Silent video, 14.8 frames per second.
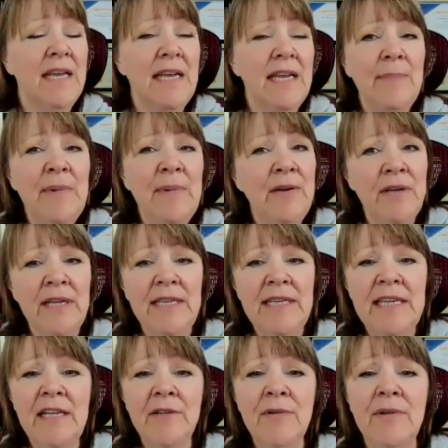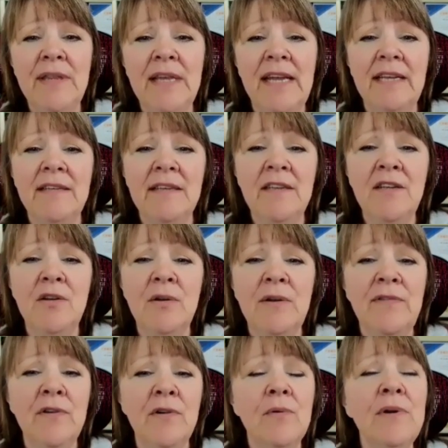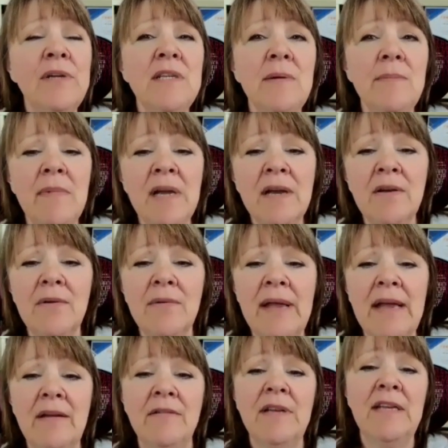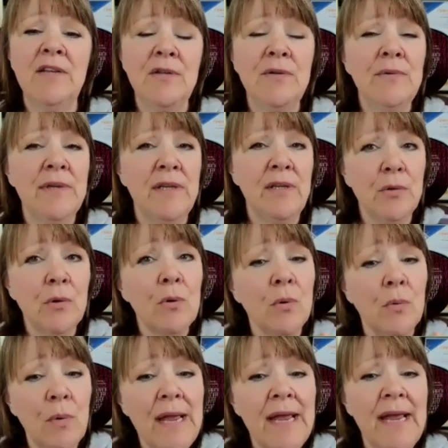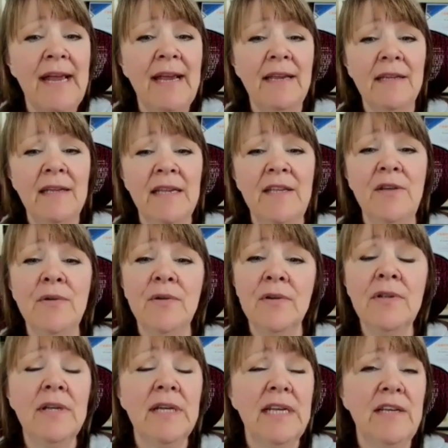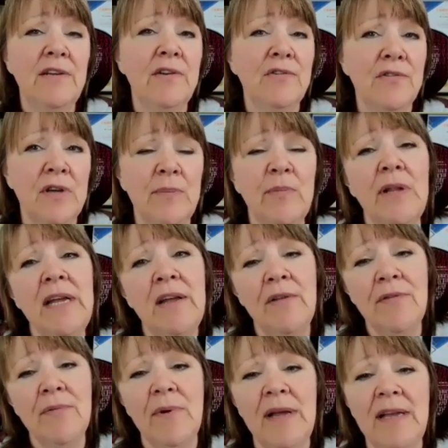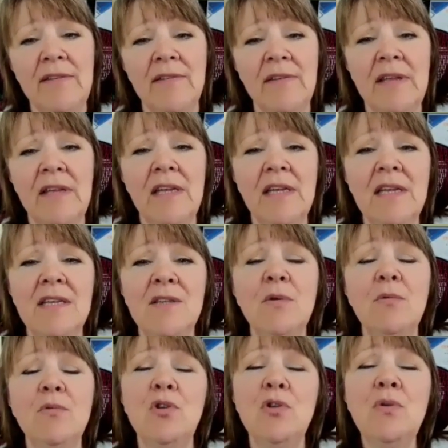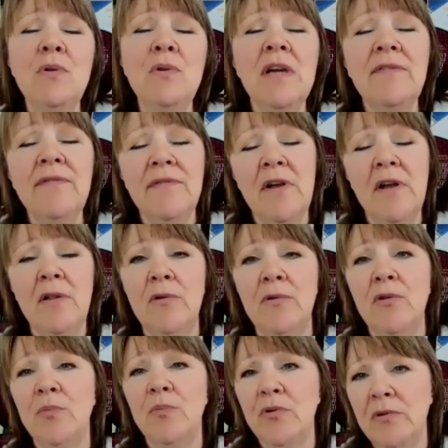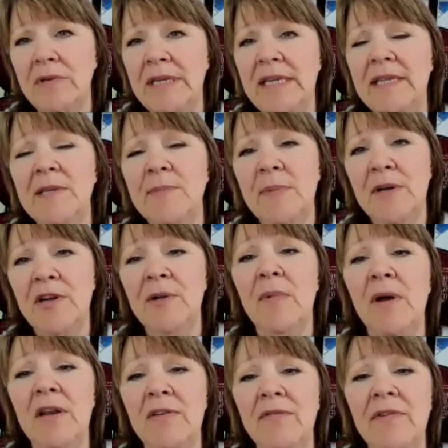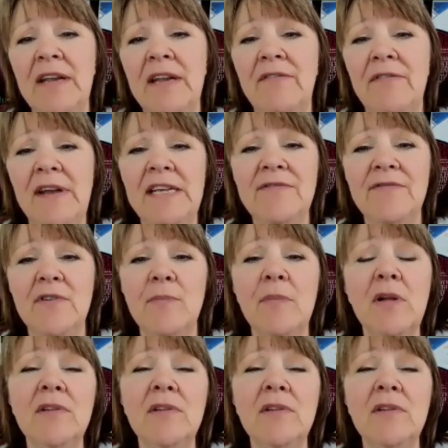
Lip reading: And I'm here to tell you that, if you're going to muck around and do it your way, you could get into trouble health-wise. So do not follow the protein sparing modified fast for